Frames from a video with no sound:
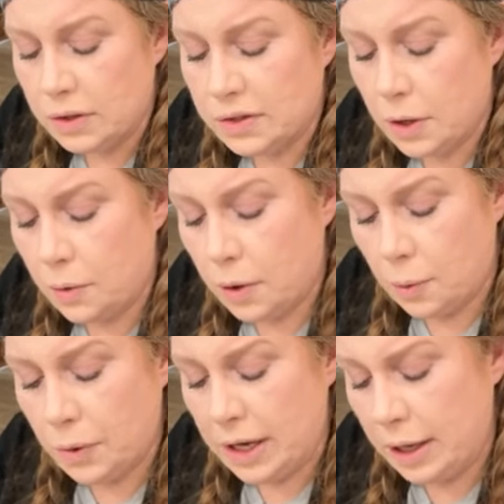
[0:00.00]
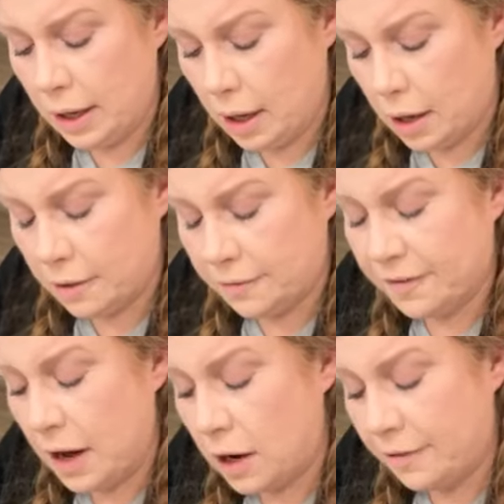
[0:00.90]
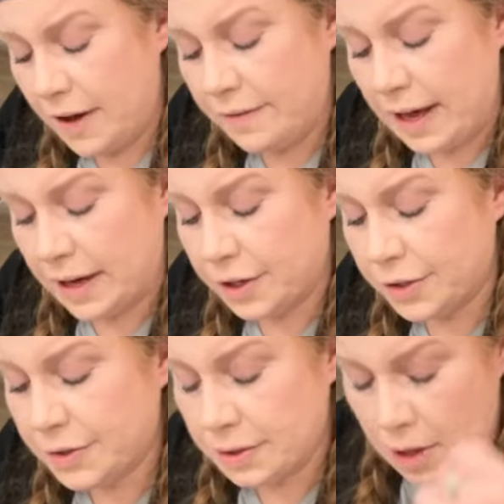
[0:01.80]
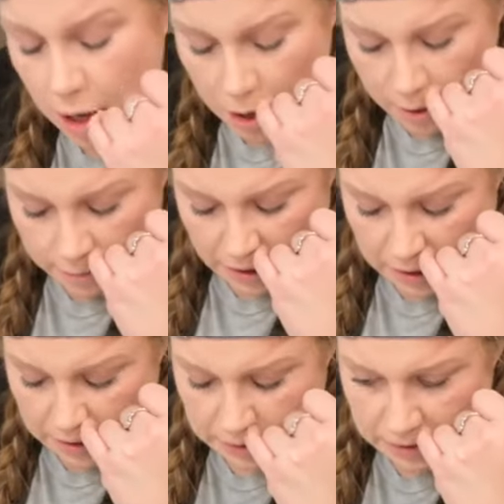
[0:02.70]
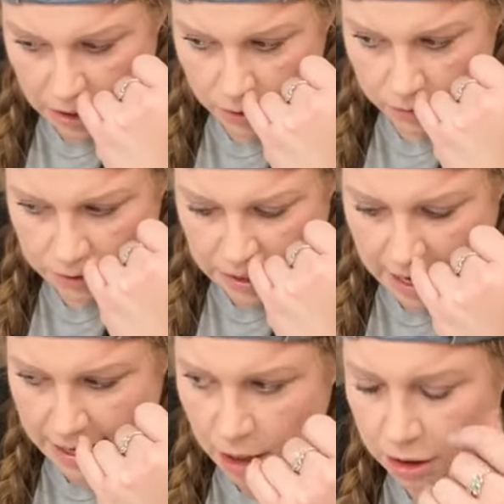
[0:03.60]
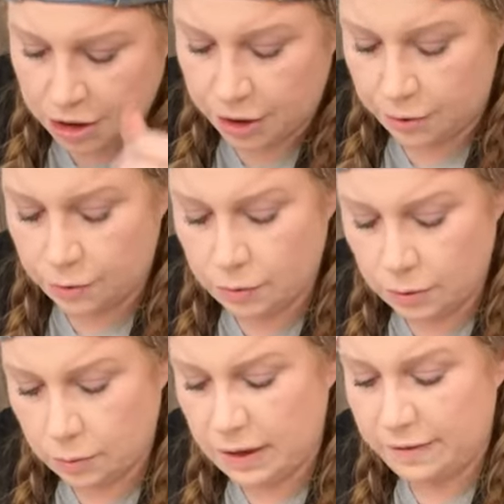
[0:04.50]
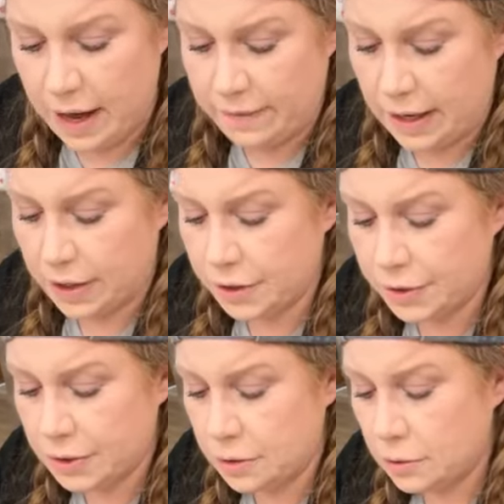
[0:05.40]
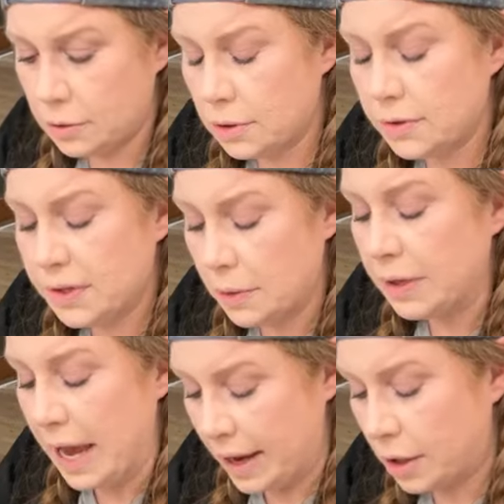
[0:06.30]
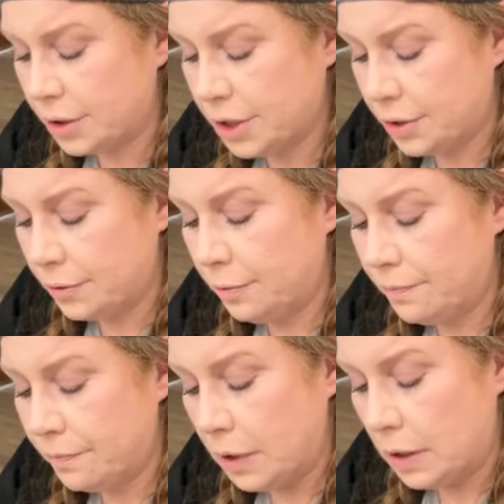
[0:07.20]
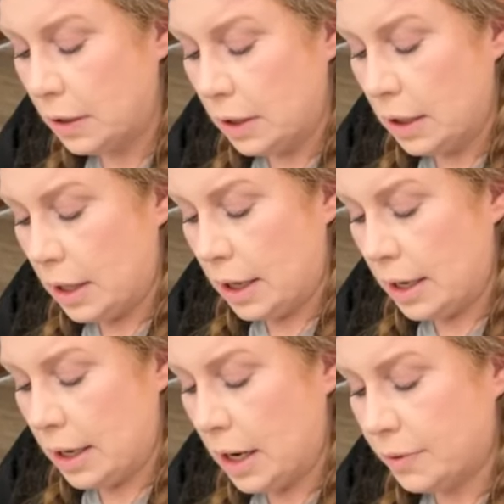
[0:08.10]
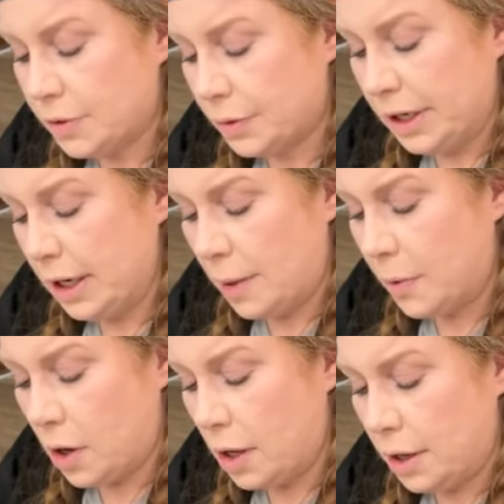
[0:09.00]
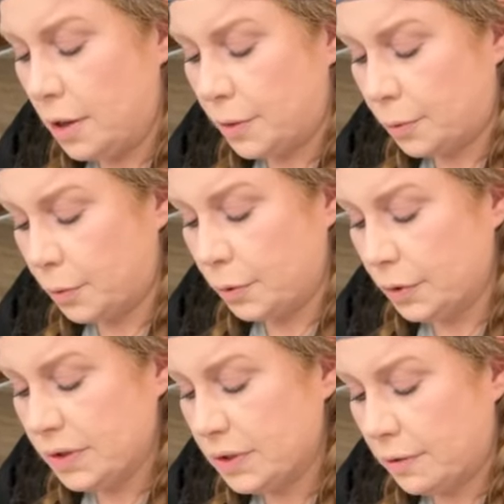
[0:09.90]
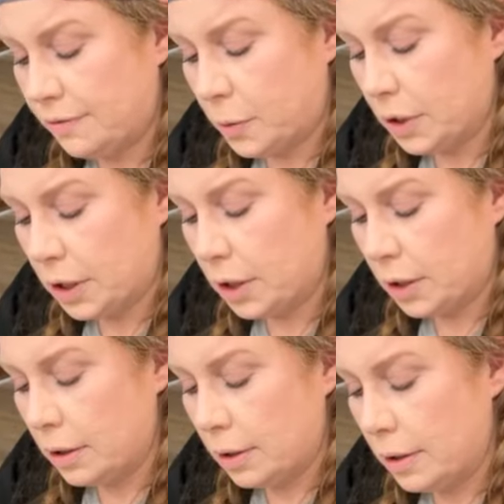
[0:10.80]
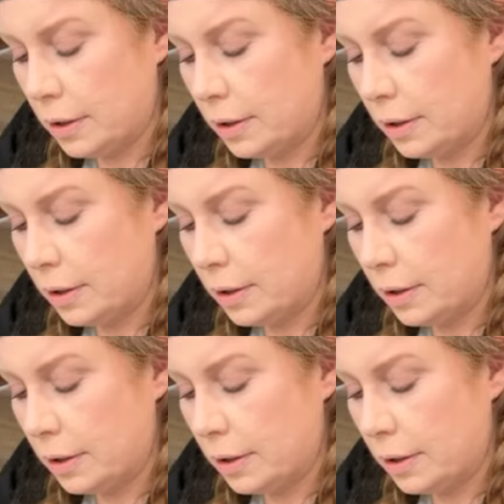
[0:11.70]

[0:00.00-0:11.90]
So our 5 acres is zoned AR2. We have 5 acres zoned AR2. And I was reading up on the rules for